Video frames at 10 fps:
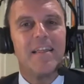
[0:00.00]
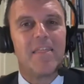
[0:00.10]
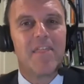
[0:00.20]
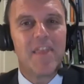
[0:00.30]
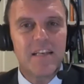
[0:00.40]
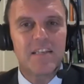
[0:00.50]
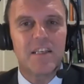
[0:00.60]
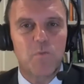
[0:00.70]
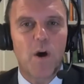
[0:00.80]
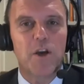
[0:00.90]
This
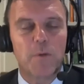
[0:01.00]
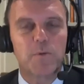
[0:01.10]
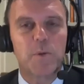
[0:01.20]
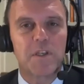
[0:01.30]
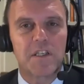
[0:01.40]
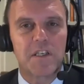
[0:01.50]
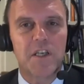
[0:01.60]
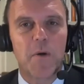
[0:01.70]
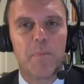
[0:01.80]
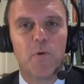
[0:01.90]
is why COP26 is
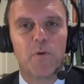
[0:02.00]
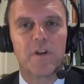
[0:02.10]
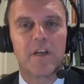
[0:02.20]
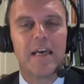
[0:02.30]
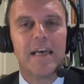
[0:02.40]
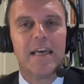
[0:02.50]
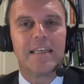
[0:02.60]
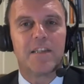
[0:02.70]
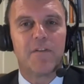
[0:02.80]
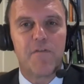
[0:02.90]
so important.
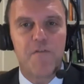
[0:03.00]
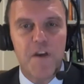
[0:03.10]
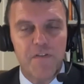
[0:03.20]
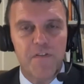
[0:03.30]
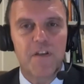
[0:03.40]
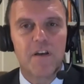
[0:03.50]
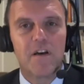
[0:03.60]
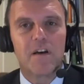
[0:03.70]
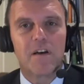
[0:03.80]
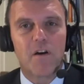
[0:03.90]
It's the 5th
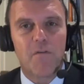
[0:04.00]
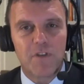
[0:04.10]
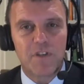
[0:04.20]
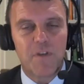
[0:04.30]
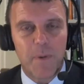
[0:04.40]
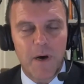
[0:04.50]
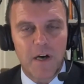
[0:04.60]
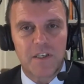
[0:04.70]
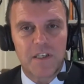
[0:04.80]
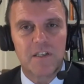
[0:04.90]
conference of the
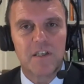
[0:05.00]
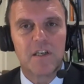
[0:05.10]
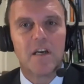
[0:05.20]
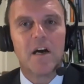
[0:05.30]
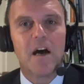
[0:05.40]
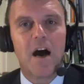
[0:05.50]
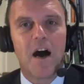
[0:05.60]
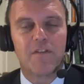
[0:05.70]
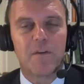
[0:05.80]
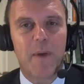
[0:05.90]
parties
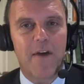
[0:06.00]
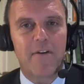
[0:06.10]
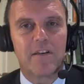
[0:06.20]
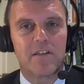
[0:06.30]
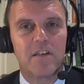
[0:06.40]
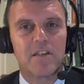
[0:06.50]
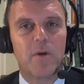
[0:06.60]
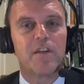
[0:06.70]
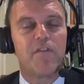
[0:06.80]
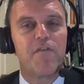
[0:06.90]
after Paris. So
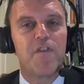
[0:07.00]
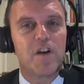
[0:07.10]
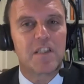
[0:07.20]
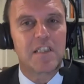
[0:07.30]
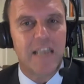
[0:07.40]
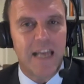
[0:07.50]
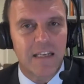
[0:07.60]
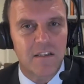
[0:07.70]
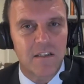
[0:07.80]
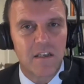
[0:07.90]
it's the first
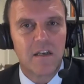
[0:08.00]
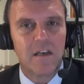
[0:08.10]
test.